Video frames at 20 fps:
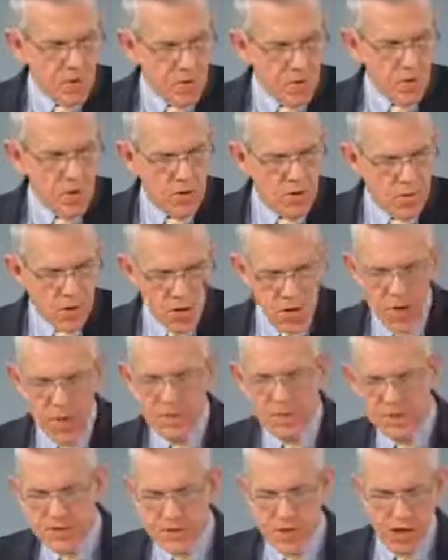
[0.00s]
warmed
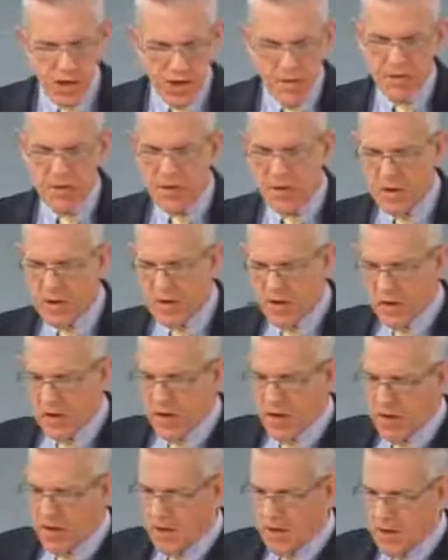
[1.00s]
up
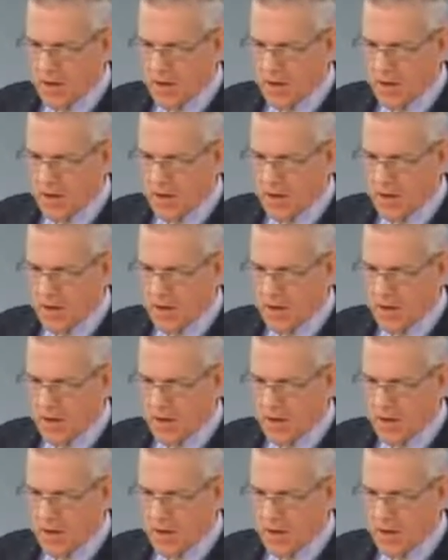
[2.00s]
significantly in,